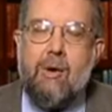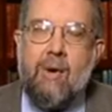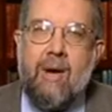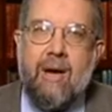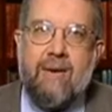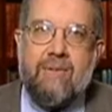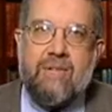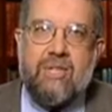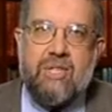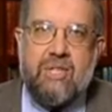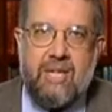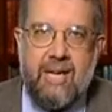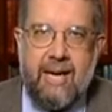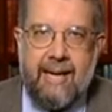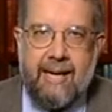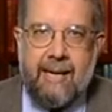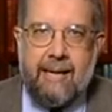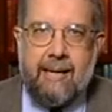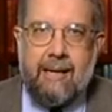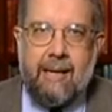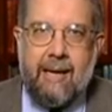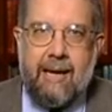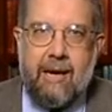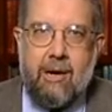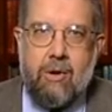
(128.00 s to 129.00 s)
And you have a
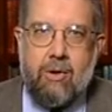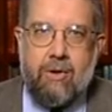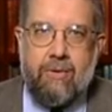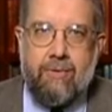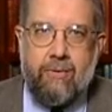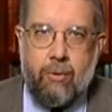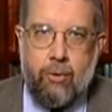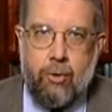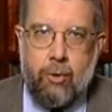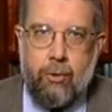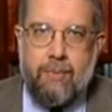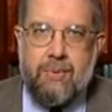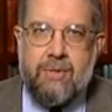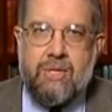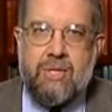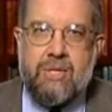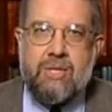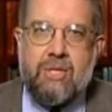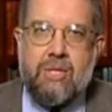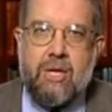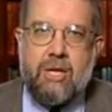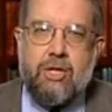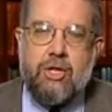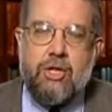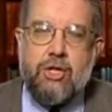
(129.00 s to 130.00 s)
second layer of groups,
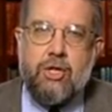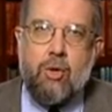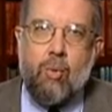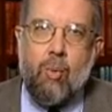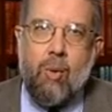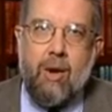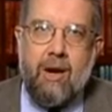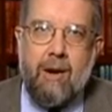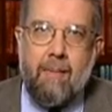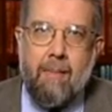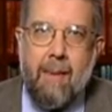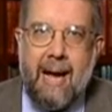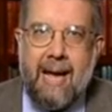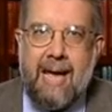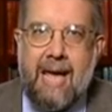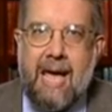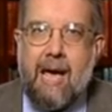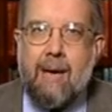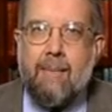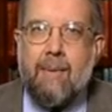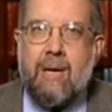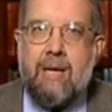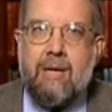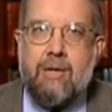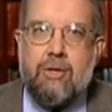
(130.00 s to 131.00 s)
such as the one in
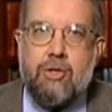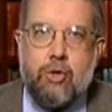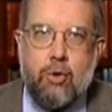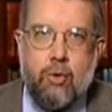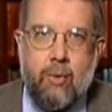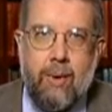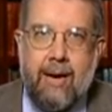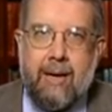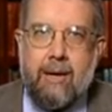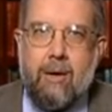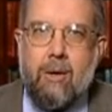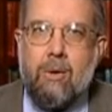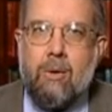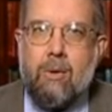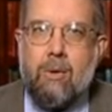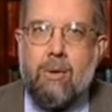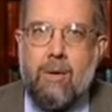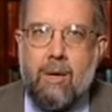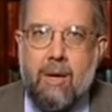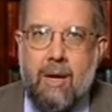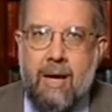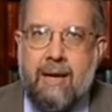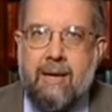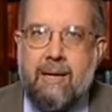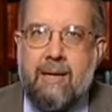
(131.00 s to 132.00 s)
Miami, Toronto,
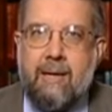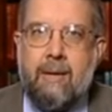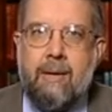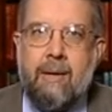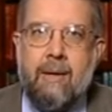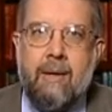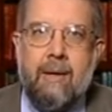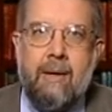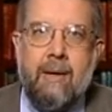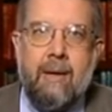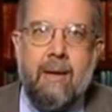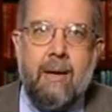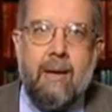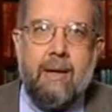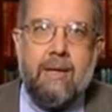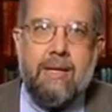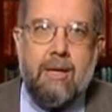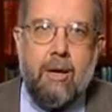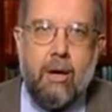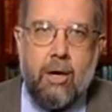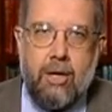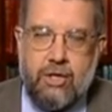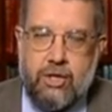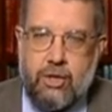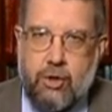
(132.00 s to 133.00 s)
London,
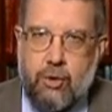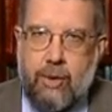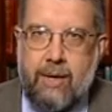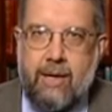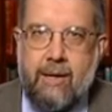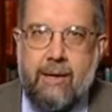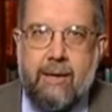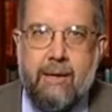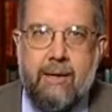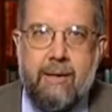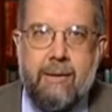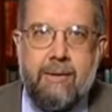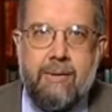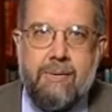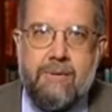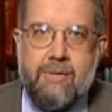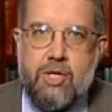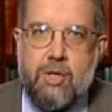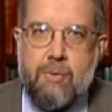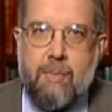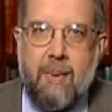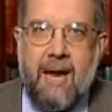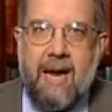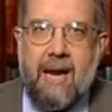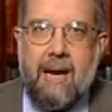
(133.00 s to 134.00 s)
Australia,
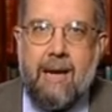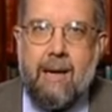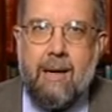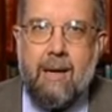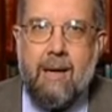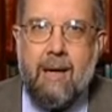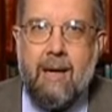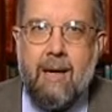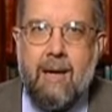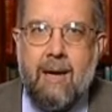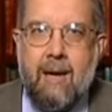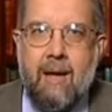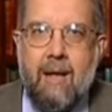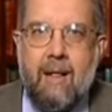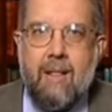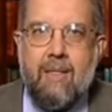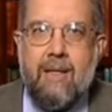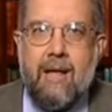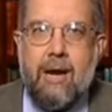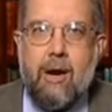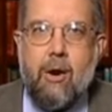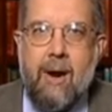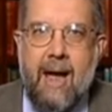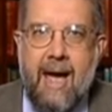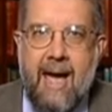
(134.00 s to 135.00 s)
Spain,
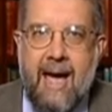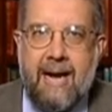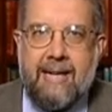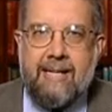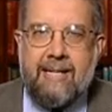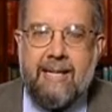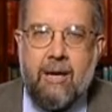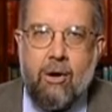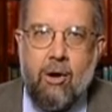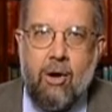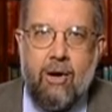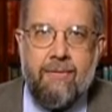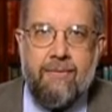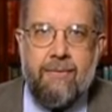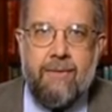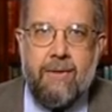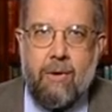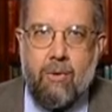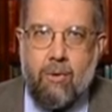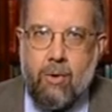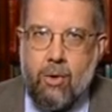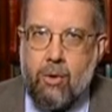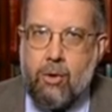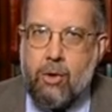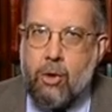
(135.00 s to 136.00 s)
that are acting off
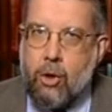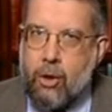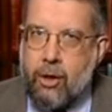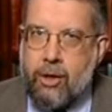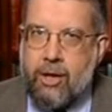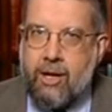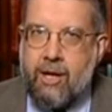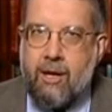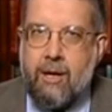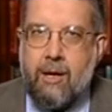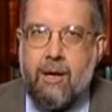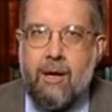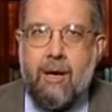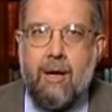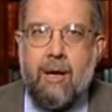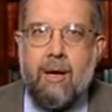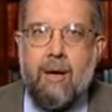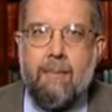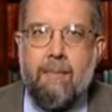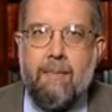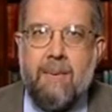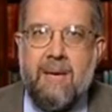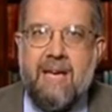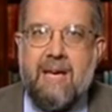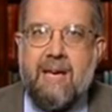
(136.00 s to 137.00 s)
their own hook,
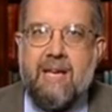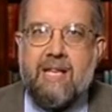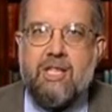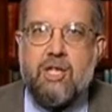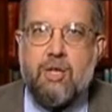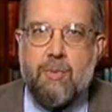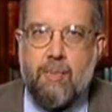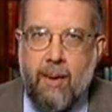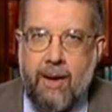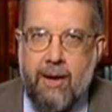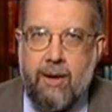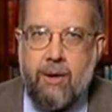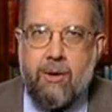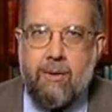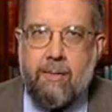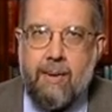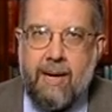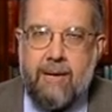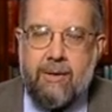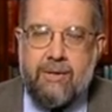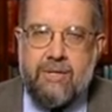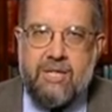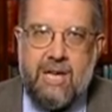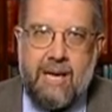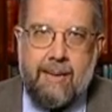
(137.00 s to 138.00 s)
being inspired
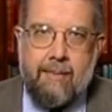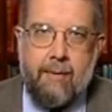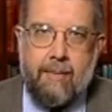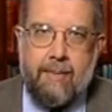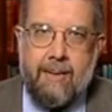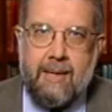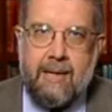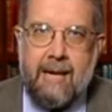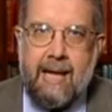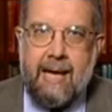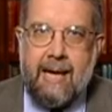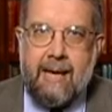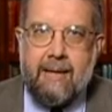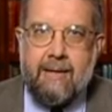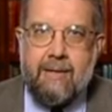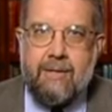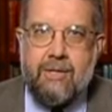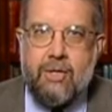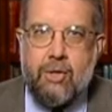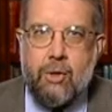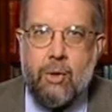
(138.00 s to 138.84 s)
by Osama bin Laden.